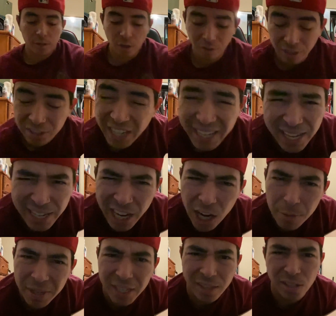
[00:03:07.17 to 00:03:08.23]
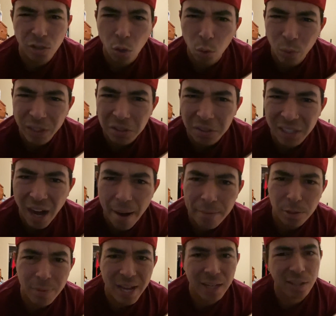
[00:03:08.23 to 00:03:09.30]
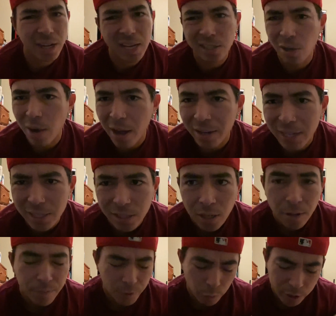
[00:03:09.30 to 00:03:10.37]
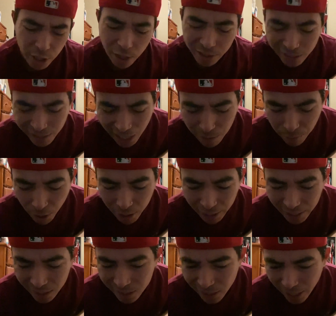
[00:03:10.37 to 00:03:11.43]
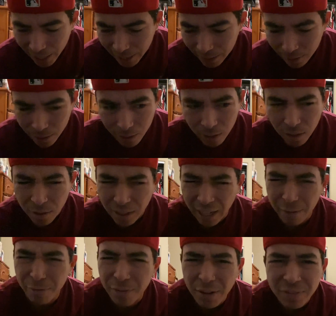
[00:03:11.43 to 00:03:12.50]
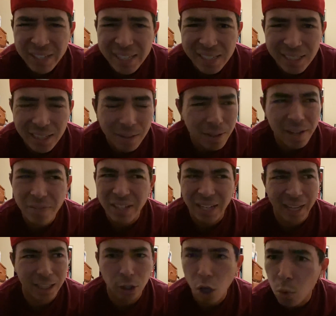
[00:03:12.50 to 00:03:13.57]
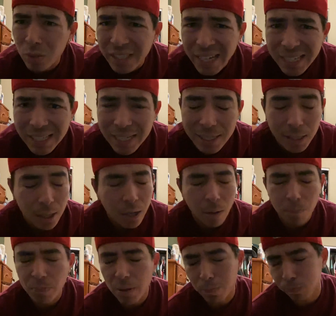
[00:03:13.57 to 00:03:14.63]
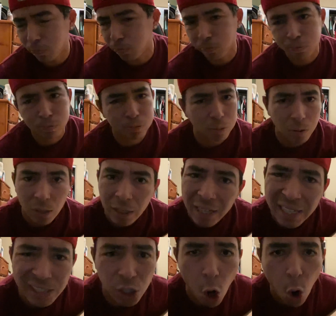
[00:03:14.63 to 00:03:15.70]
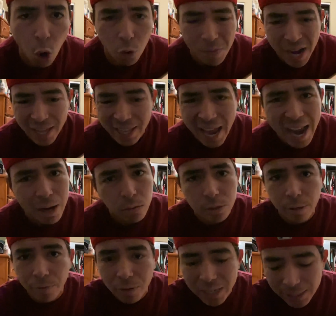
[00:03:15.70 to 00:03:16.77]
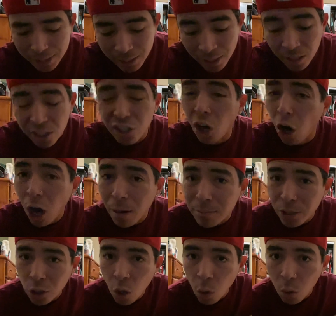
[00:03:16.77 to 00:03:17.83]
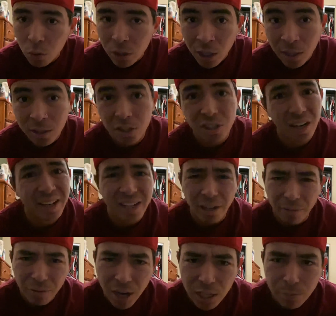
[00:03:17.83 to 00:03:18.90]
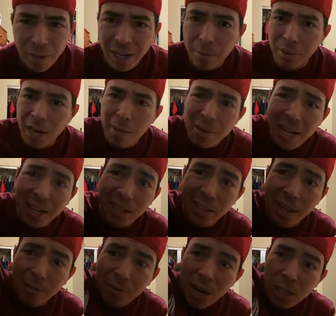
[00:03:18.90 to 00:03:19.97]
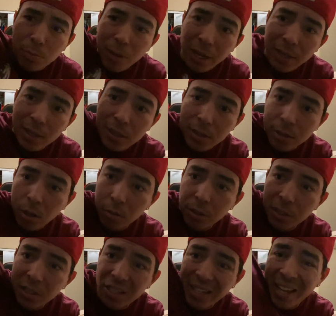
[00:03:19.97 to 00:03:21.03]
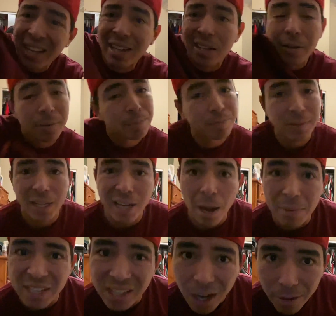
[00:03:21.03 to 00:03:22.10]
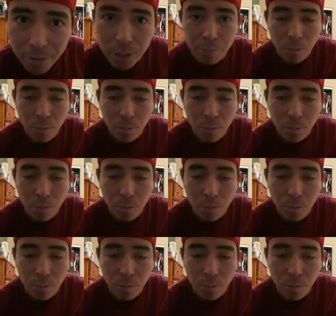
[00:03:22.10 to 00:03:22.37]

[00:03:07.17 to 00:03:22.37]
Yo, they're taking care of me in these cold winter times, man. You guys know how it is when you're at the skate park and it's like 50, even like low 60s. It's cold, man. The ankles are freezing. Your arms are cold. You start getting frostbite, but I'm not going to get frostbite because, yo, DGK, it got me covered,